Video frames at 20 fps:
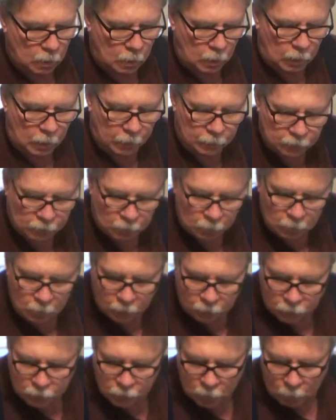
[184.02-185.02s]
I seem to
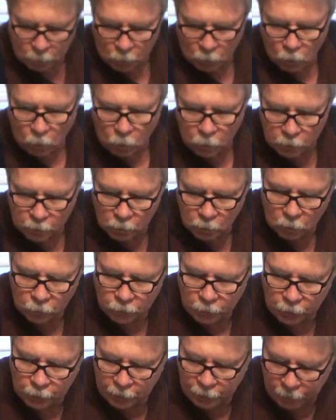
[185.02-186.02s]
have trouble holding it
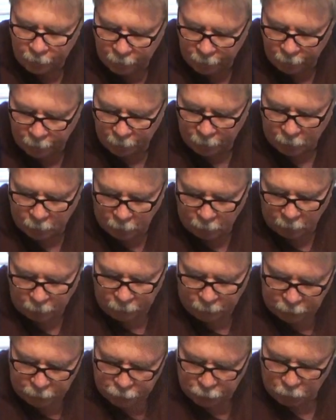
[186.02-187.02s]
over here. I'm
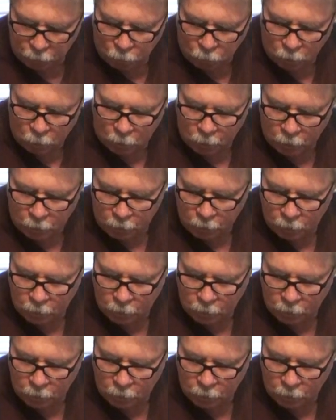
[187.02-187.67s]
not sure why.